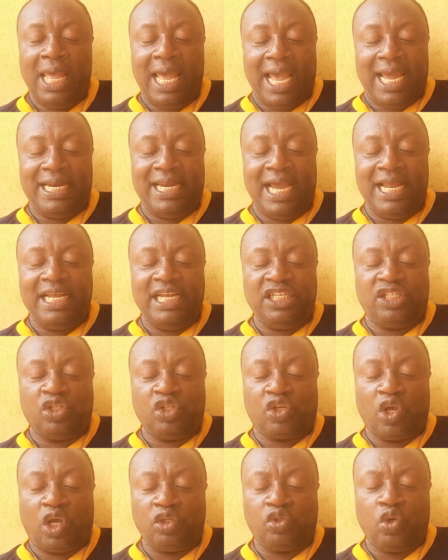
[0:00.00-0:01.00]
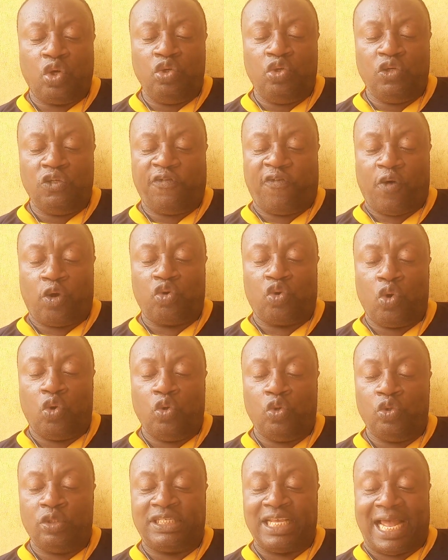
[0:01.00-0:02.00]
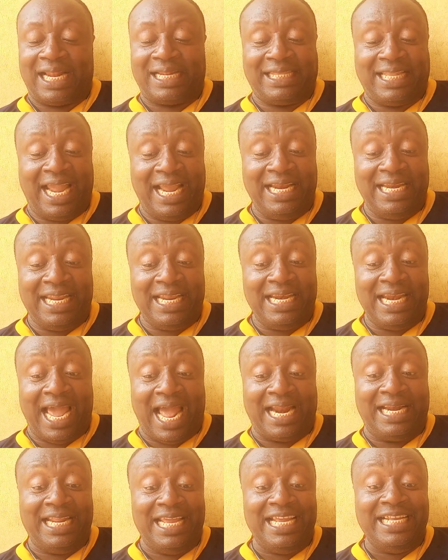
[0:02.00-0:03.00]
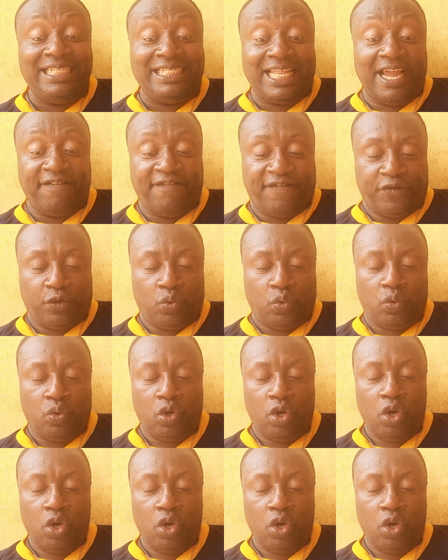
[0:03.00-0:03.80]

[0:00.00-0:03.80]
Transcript: And then it is also used for those attending an interview.